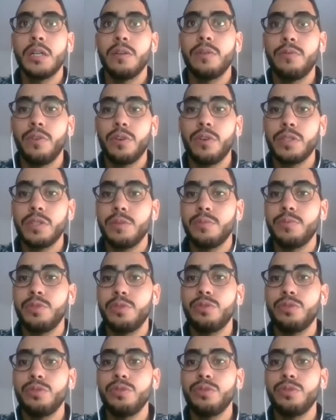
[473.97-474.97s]

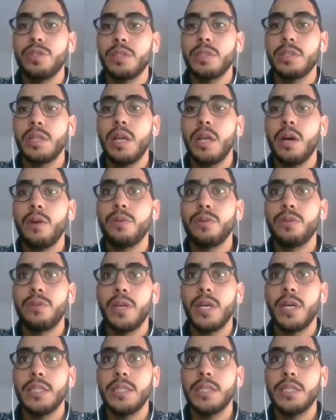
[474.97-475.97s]
substitutions lower
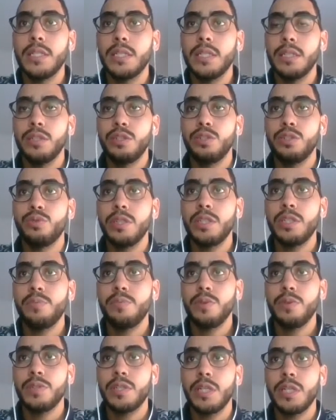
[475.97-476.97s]
than
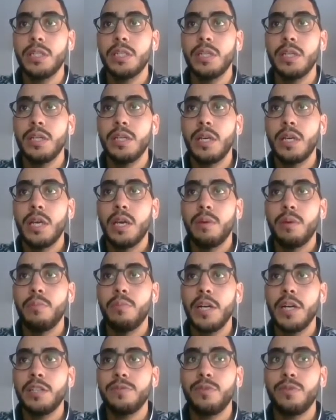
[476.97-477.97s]
20%,
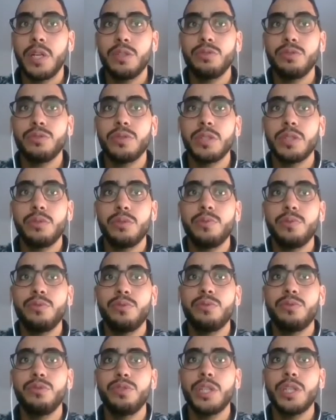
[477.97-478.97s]
but for a total
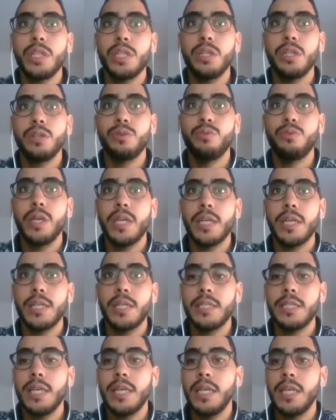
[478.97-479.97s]
substitution, we can
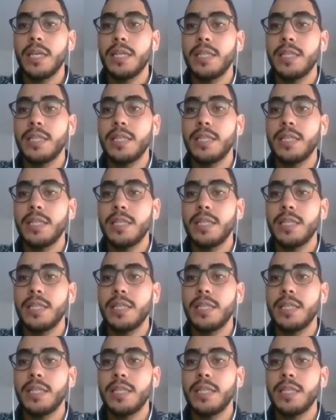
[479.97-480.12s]
say a